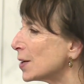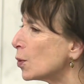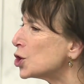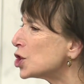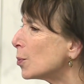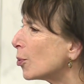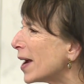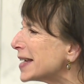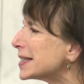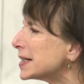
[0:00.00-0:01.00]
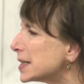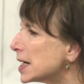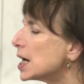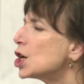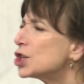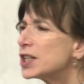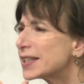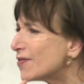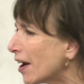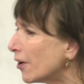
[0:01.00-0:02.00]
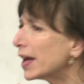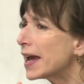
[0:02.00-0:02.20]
And when she breaks into, she's very